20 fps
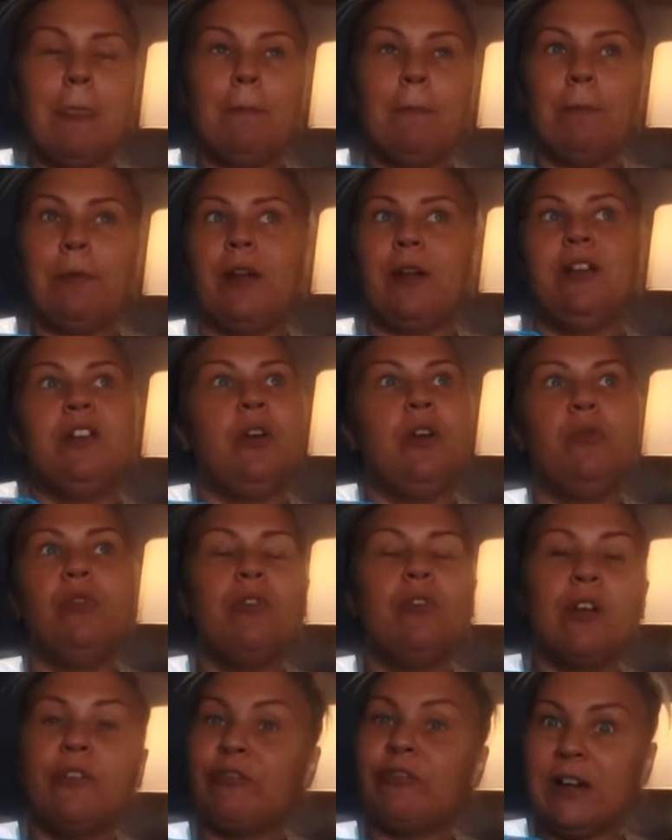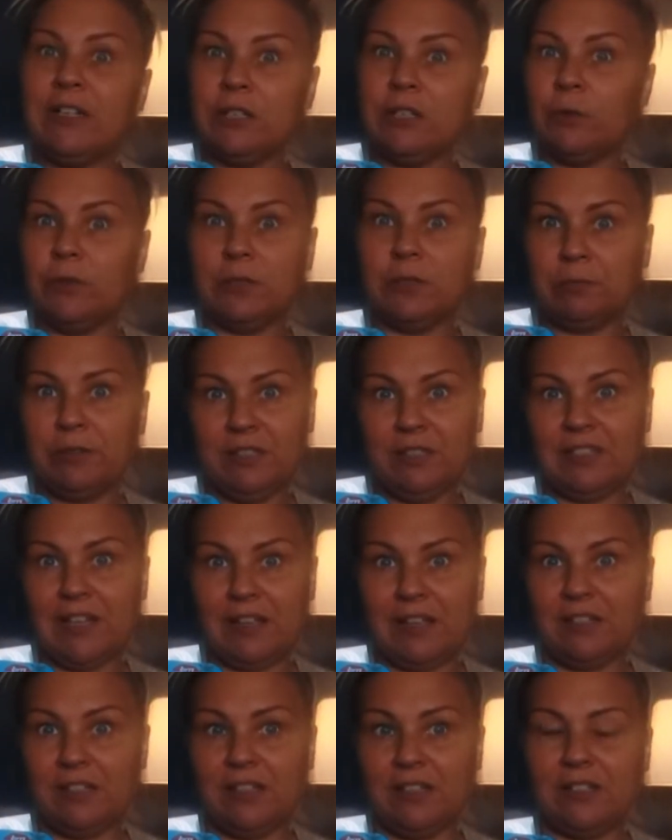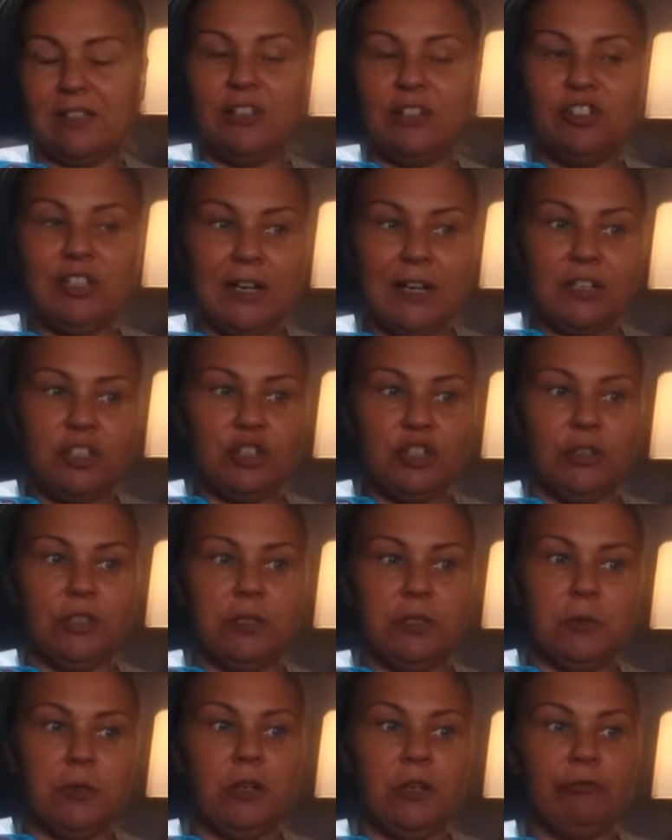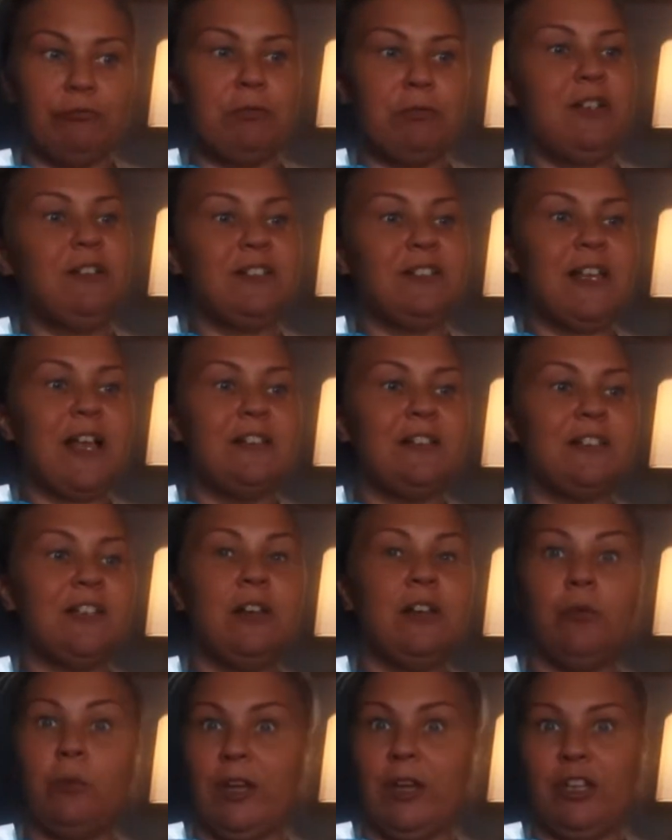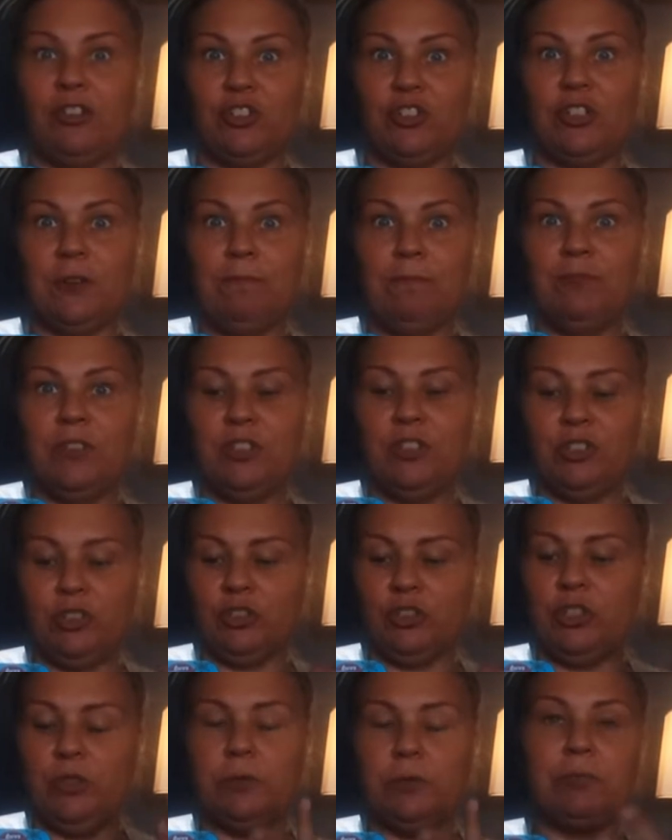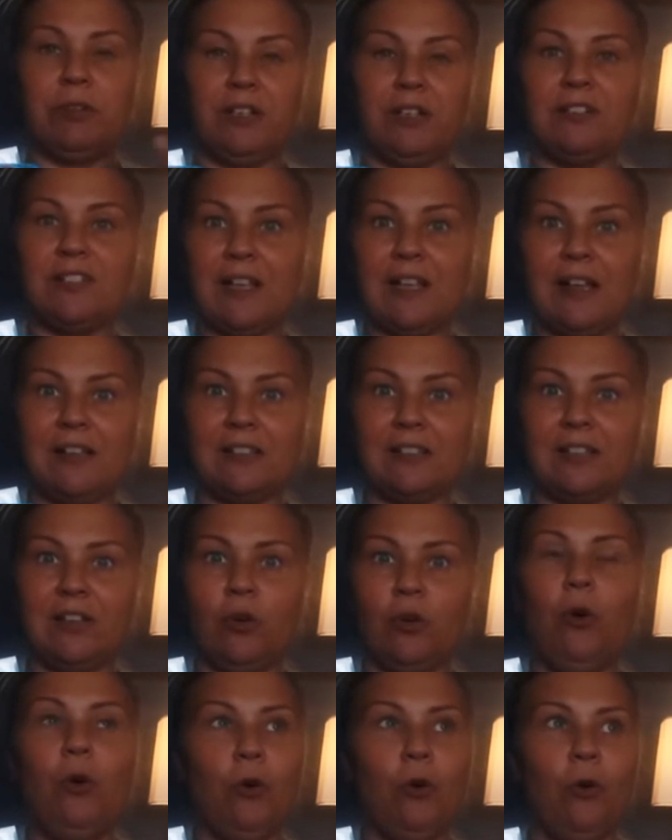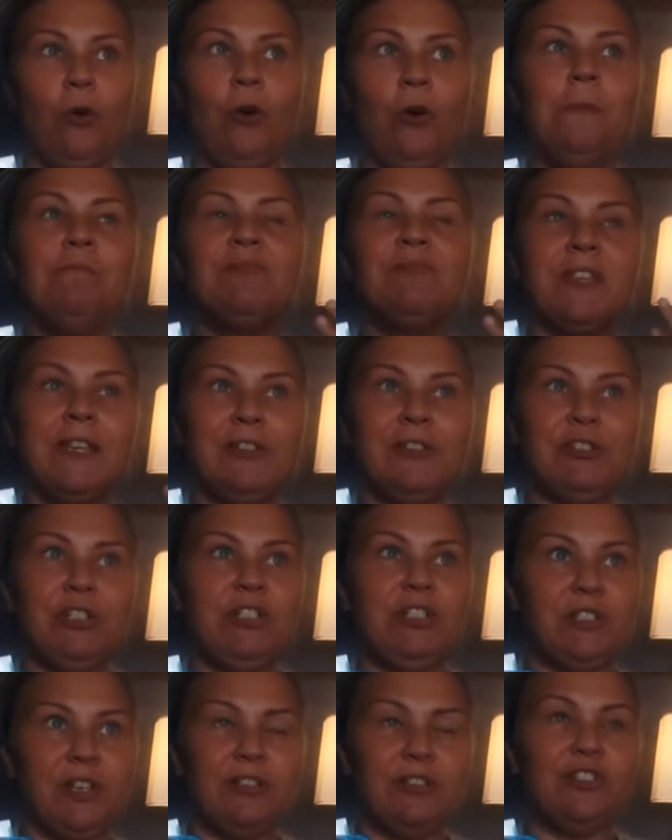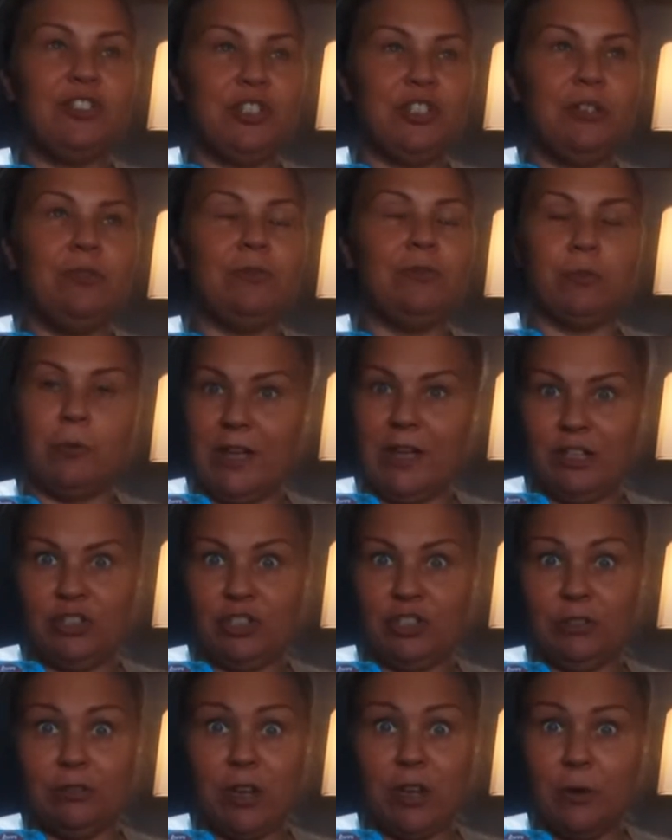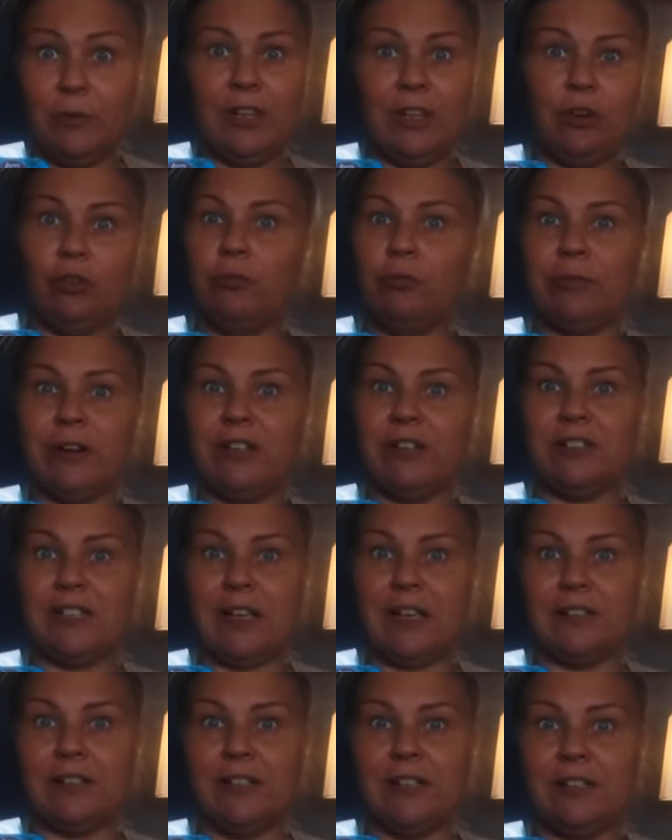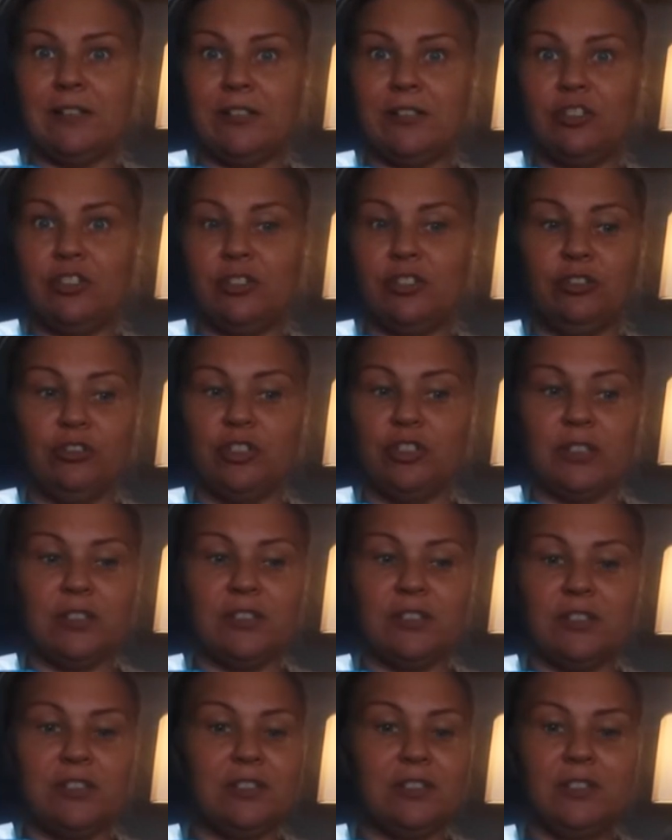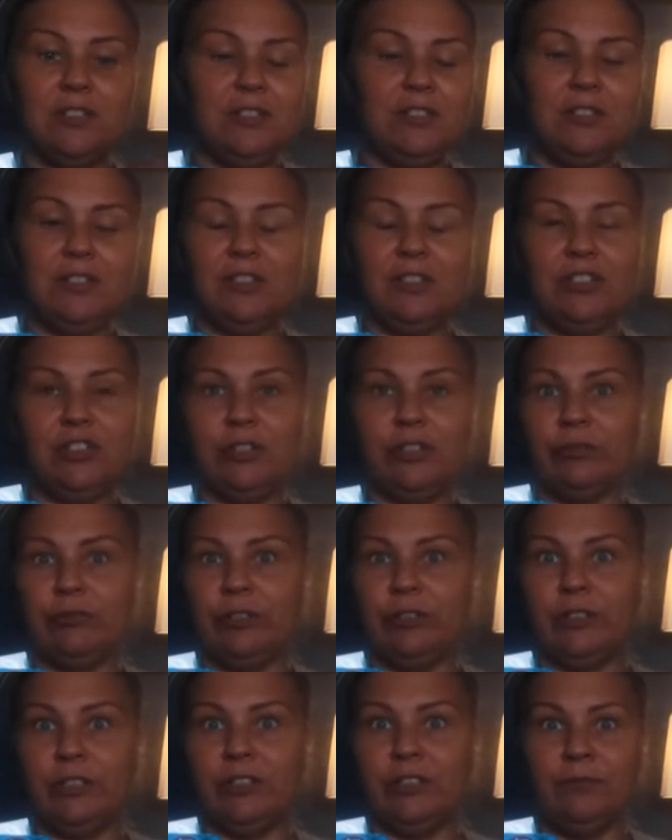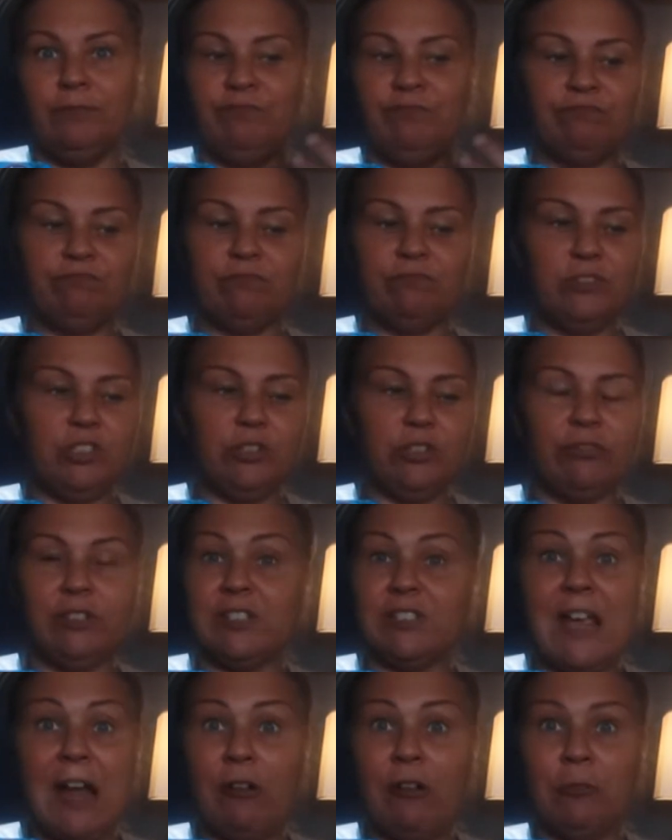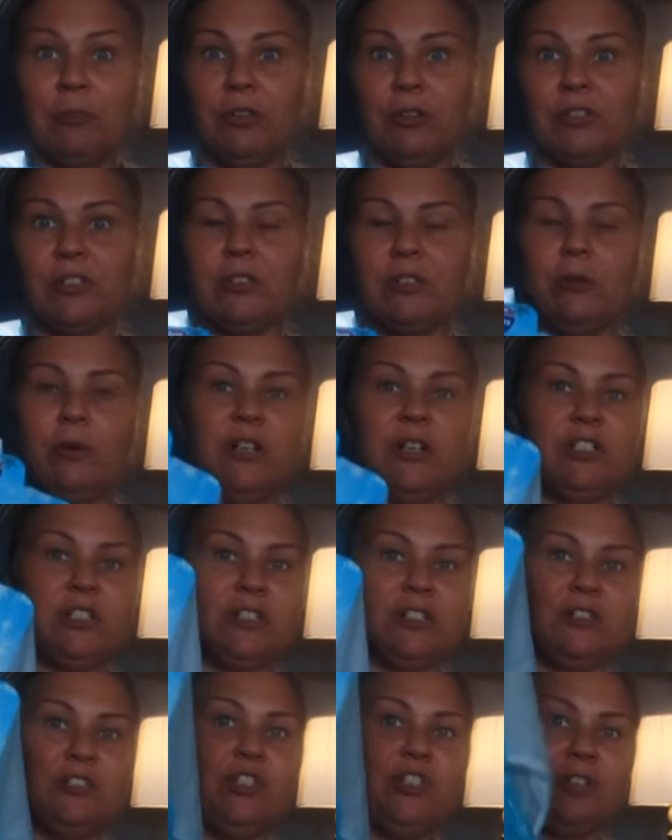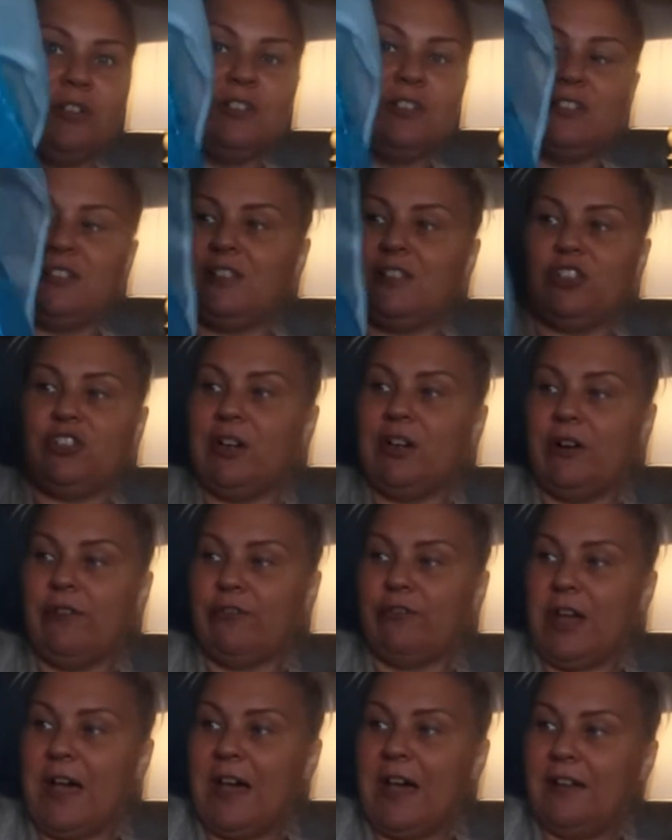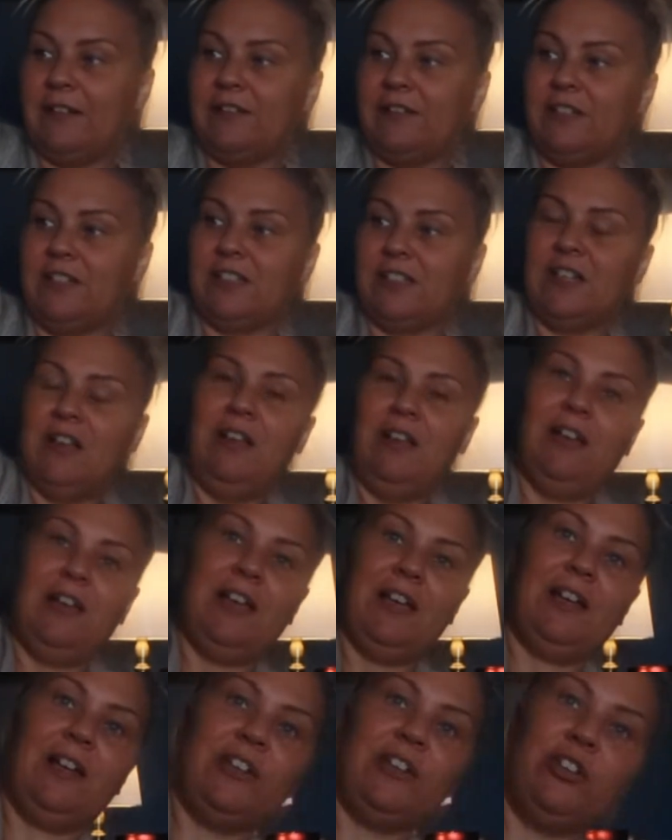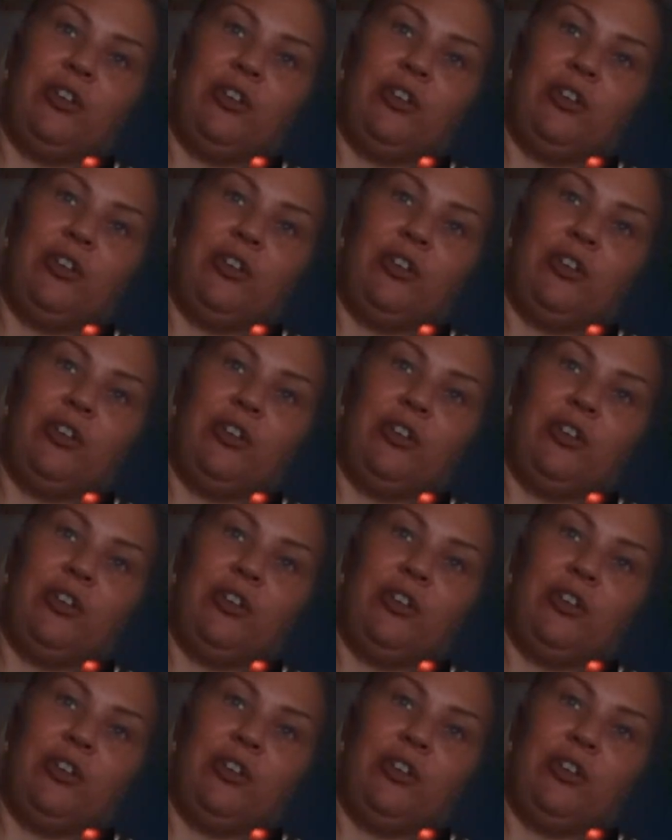but I know all her friends going as princesses, and if she had a choice between a princess and a witch, she'll choose princess. Or if she does choose witch, she'll go and they're all princesses, and she'll just... She'll feel terrible. So I just took the decision out of her hands and I